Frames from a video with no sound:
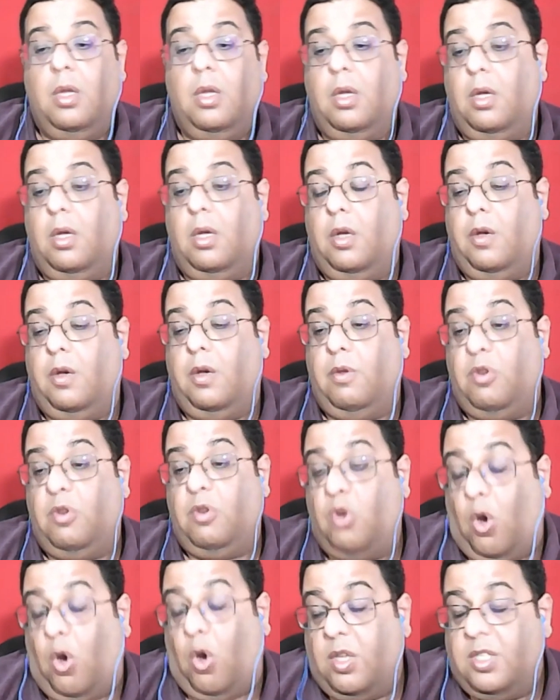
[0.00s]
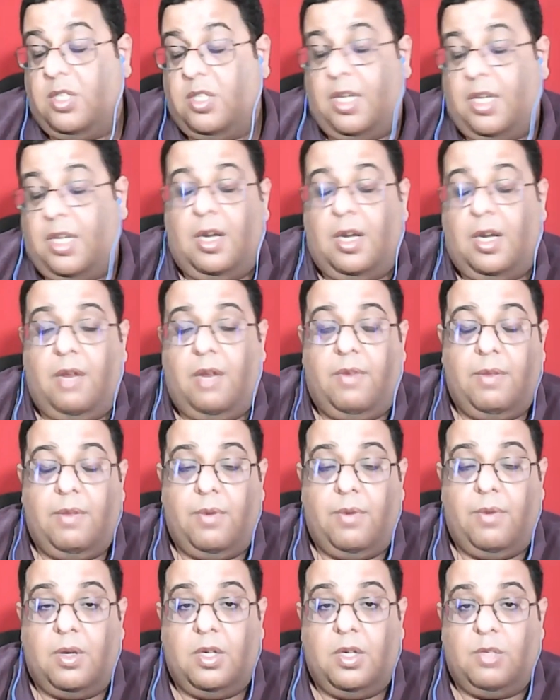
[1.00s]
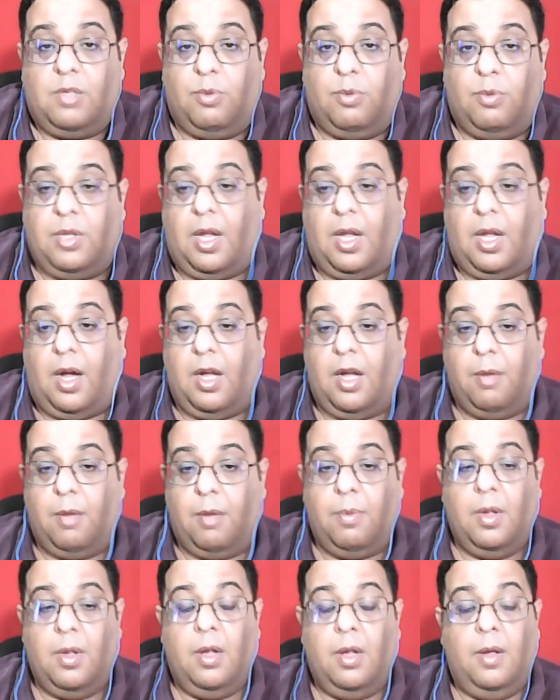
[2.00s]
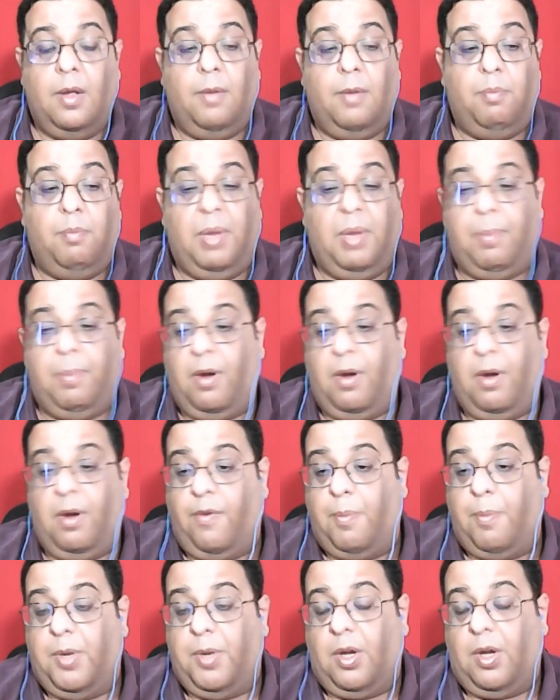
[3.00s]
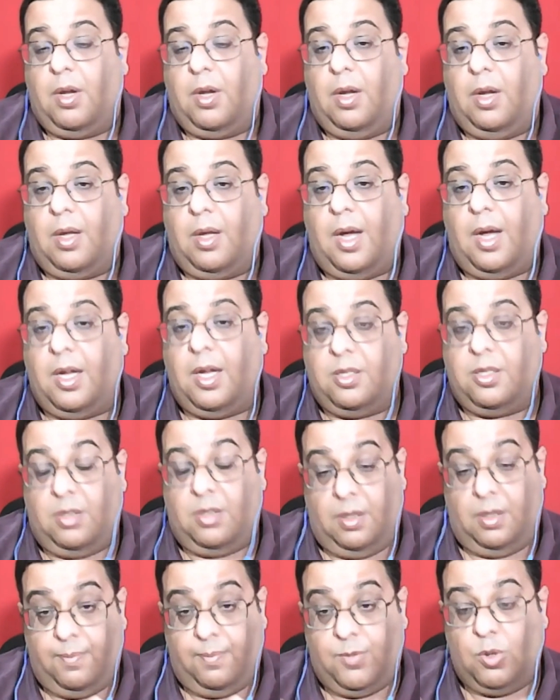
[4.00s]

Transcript: uh, non-gen delivery workers? Would they hire people of a particular caste?